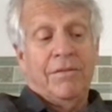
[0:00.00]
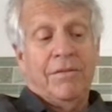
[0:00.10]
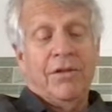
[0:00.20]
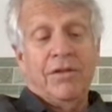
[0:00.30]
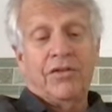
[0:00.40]

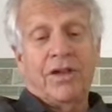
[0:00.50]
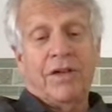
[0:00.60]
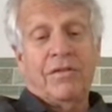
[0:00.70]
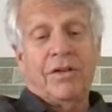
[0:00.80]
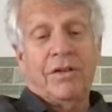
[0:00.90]

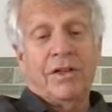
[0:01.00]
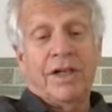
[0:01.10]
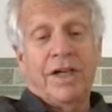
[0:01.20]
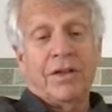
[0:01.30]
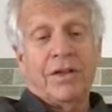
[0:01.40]
philosophical and
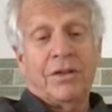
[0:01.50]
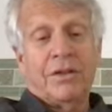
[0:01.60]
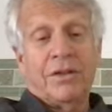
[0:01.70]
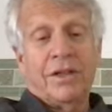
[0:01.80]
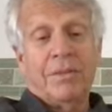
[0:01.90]
ethical
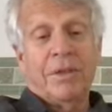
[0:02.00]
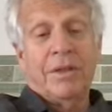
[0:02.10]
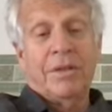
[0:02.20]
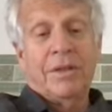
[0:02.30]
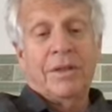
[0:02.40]
dilemma.
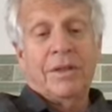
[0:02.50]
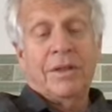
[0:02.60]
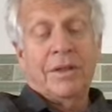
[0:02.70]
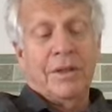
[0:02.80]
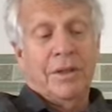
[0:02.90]

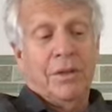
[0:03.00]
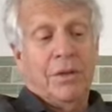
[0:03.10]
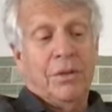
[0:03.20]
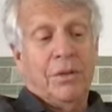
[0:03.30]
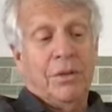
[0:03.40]
You
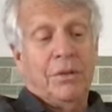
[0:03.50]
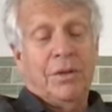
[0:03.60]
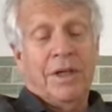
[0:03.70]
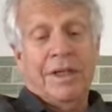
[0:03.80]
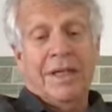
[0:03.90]
know, you don't
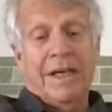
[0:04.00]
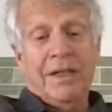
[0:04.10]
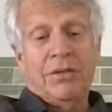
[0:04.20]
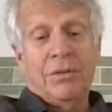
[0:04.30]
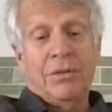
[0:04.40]
want to lie
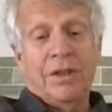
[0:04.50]
to an